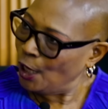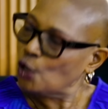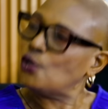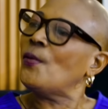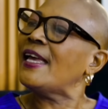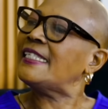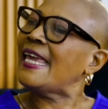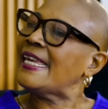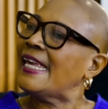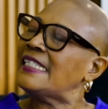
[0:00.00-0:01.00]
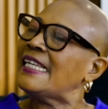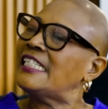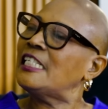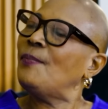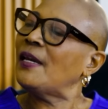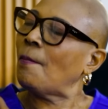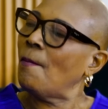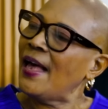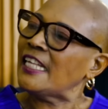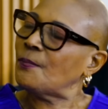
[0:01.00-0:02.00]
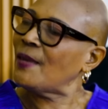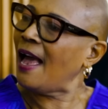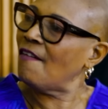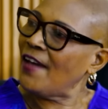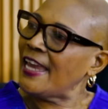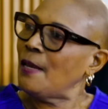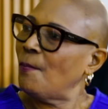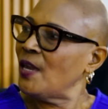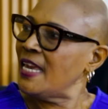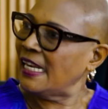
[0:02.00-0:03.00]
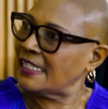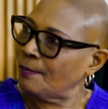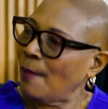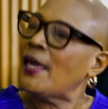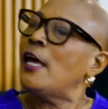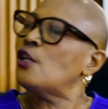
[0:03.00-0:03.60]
So we are saying cancer treatment must be available here in Zimbabwe